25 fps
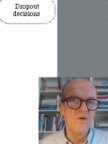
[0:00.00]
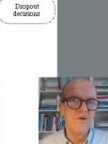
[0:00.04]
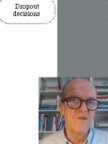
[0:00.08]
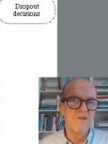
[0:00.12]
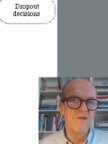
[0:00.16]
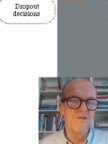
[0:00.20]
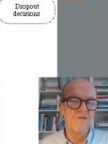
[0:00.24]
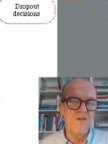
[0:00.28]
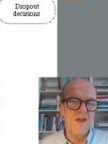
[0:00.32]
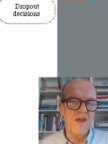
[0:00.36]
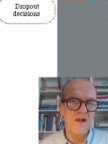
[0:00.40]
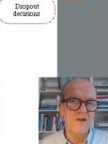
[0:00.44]
the
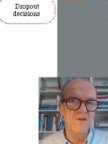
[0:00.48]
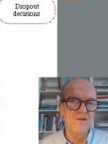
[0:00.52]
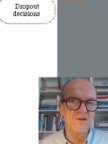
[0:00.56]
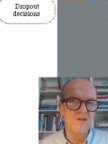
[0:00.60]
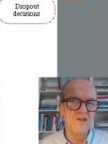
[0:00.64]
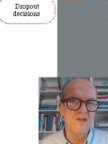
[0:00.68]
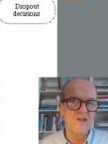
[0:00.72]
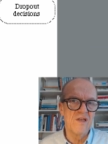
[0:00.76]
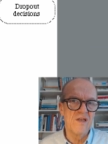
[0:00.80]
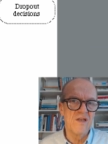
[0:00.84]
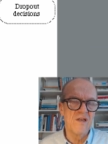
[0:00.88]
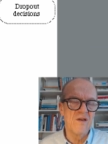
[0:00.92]

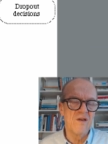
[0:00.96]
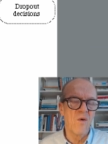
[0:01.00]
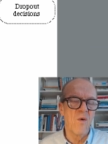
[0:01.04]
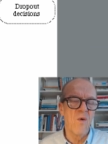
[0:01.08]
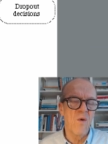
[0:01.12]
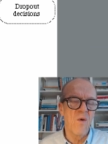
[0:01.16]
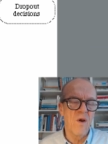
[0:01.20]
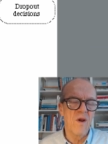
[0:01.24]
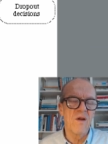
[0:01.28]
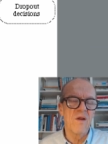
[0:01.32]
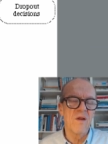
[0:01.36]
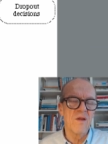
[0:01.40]
faculty
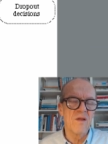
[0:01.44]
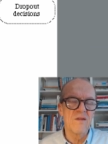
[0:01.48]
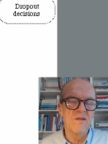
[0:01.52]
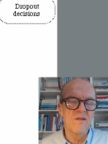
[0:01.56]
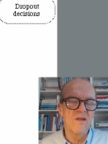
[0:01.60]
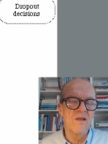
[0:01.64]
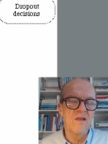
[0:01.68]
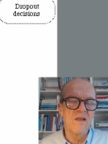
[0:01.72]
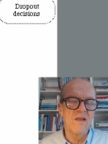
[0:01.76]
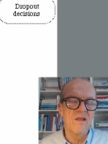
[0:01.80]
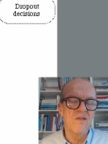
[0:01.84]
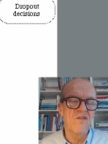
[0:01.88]
or
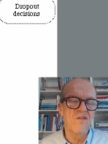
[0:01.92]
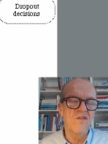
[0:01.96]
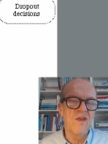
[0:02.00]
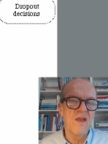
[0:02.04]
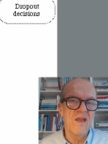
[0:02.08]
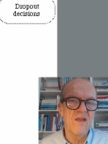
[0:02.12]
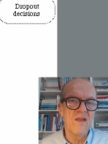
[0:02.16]
let's say